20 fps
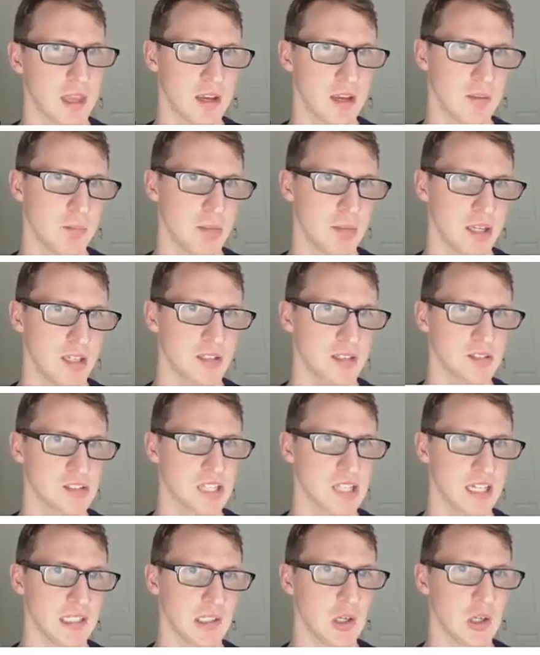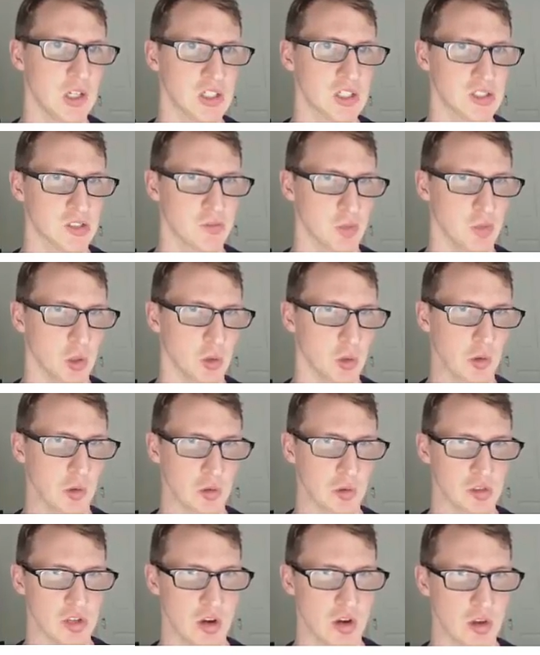But take notice of
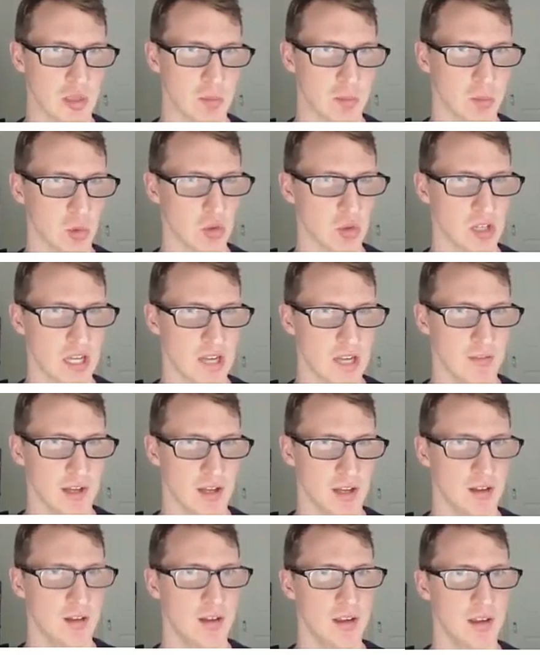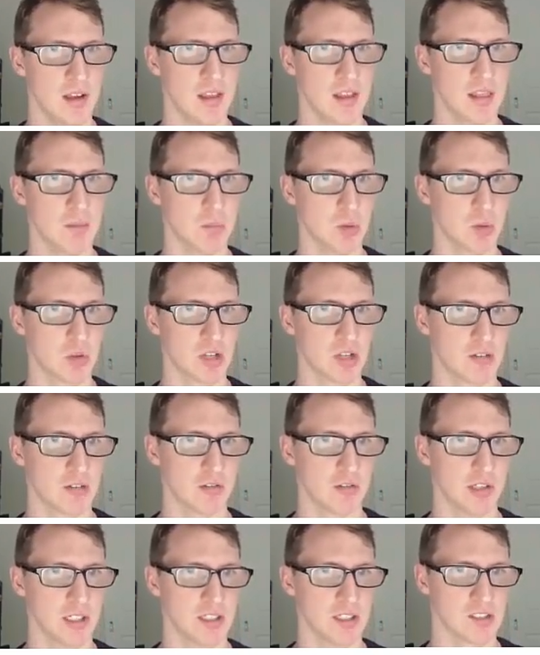also the book cover. The book cover
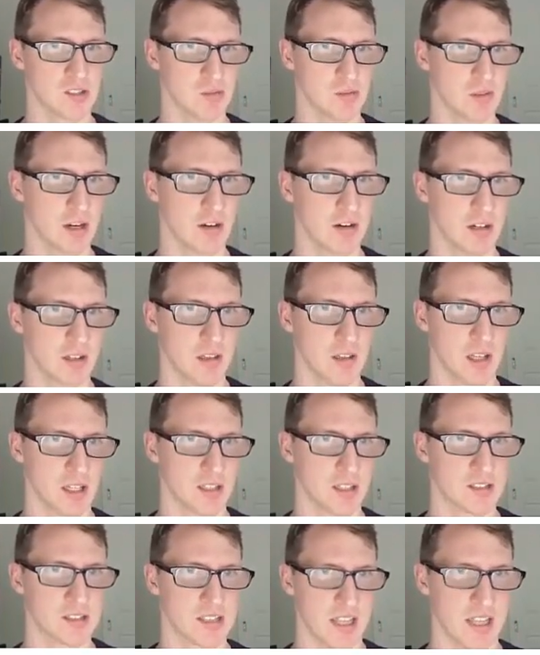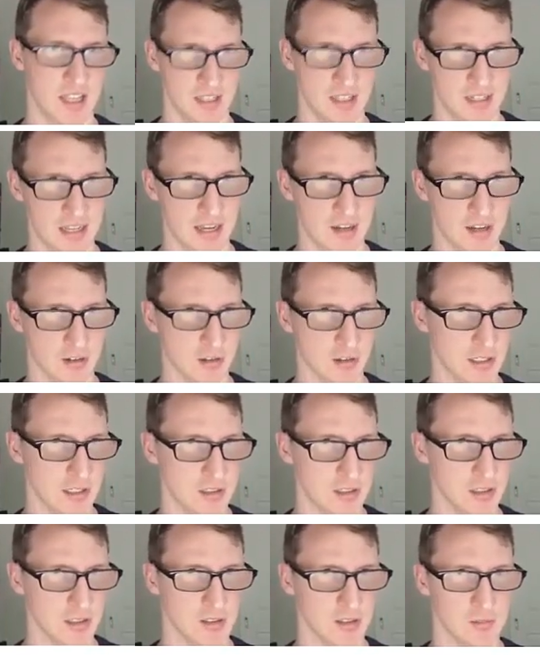isn't very like stand out or anything.
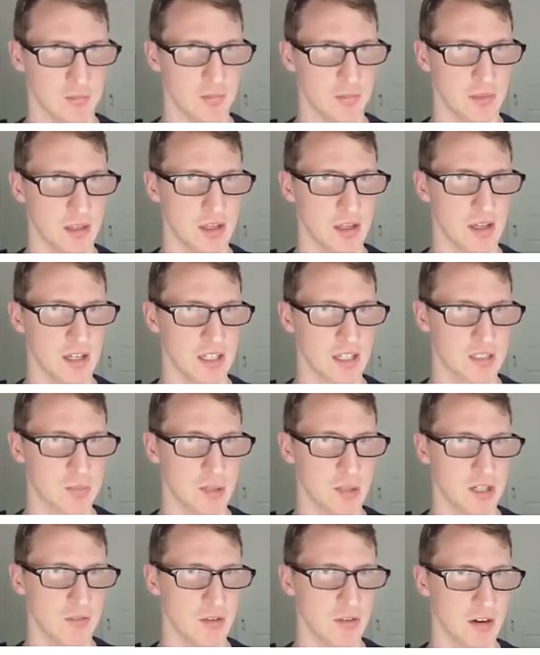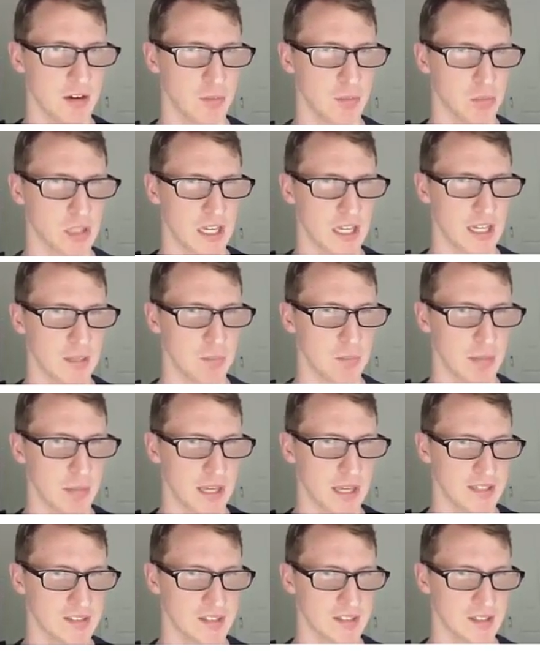It's pretty very plain
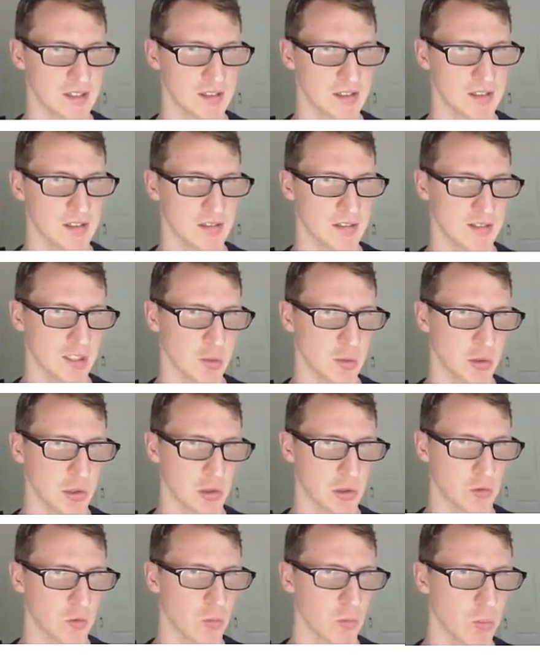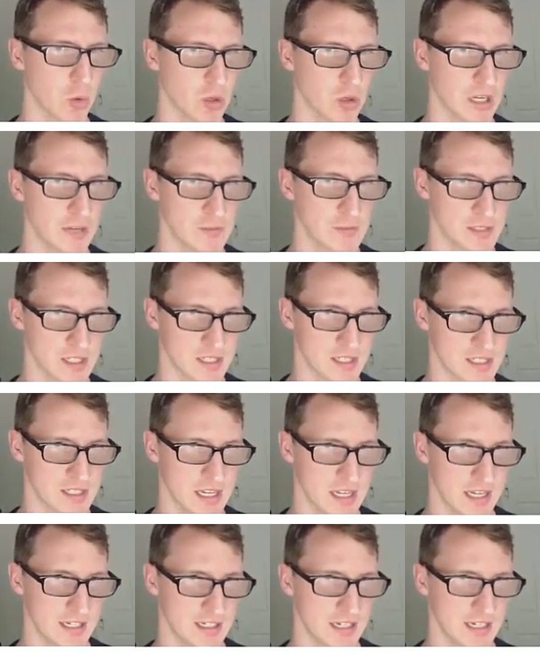basic. You want to look for book covers that
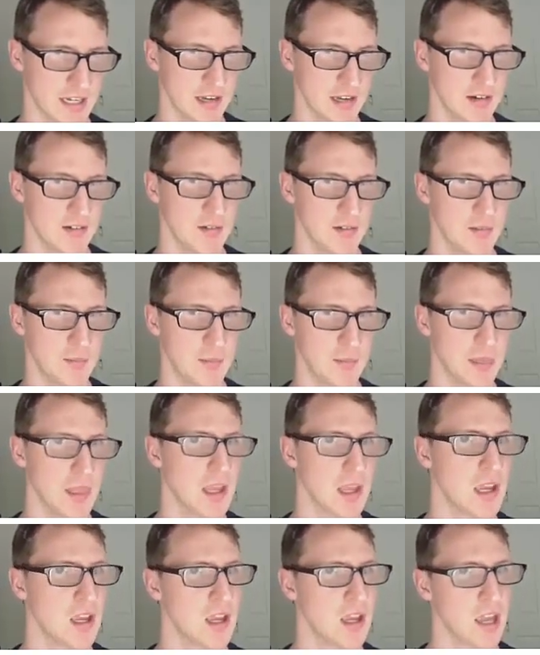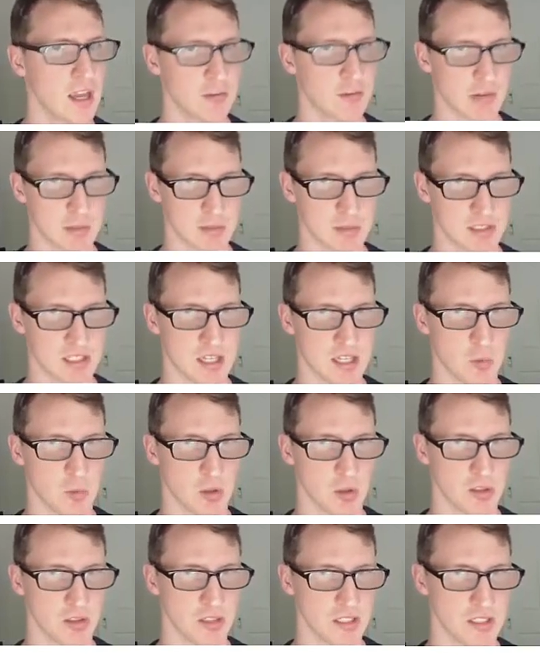stand out and represent what the
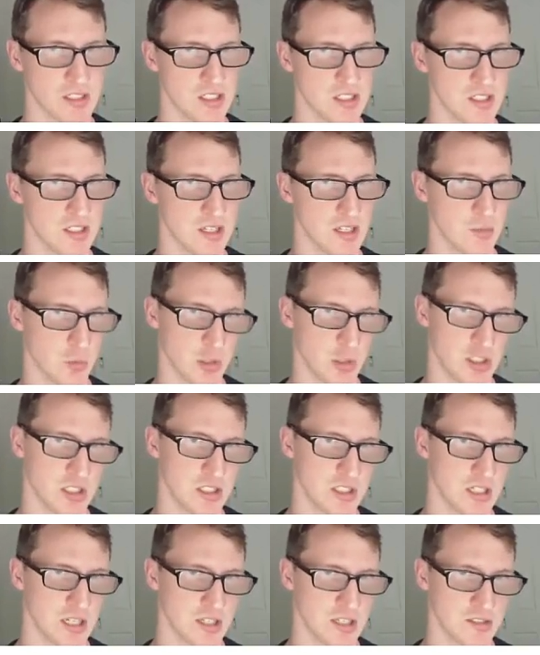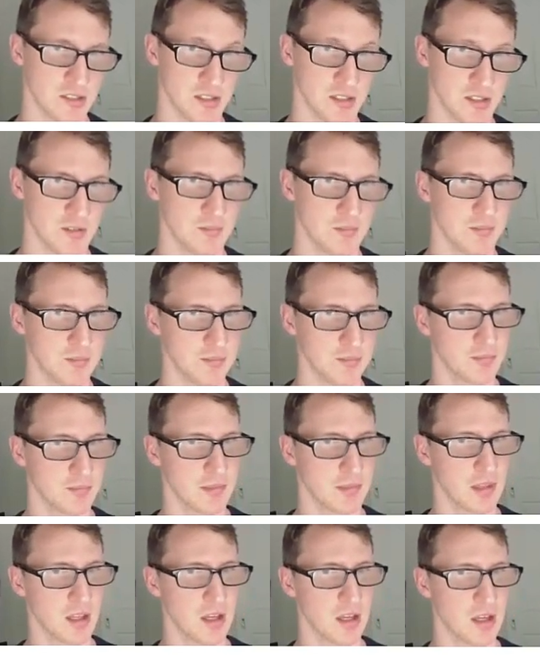niche is in, which it does here.
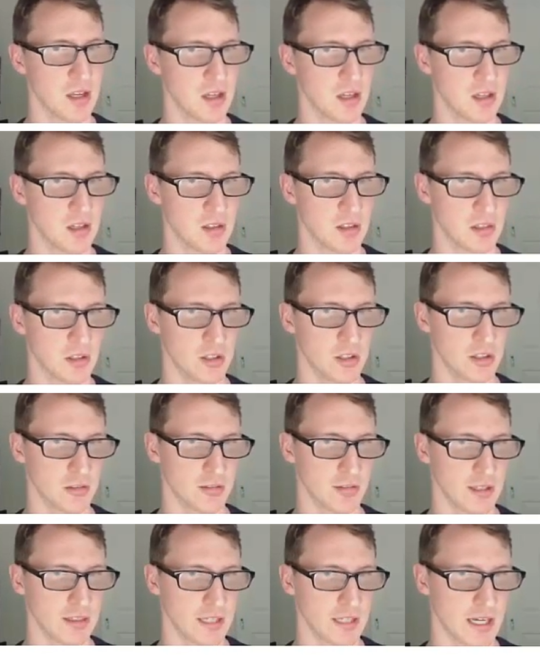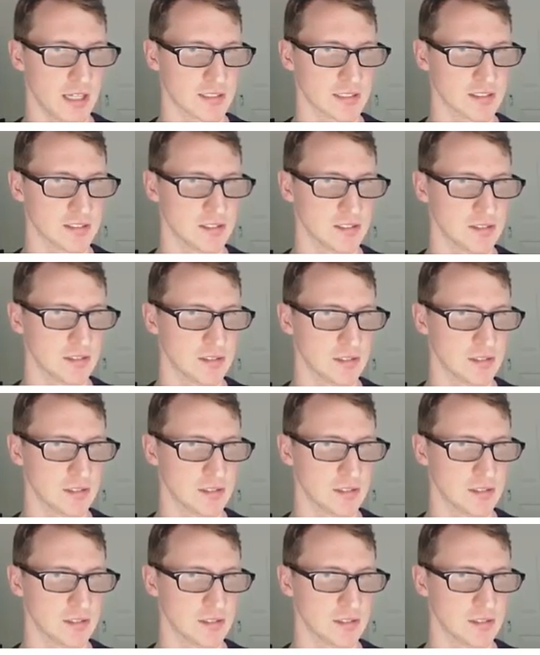33,000.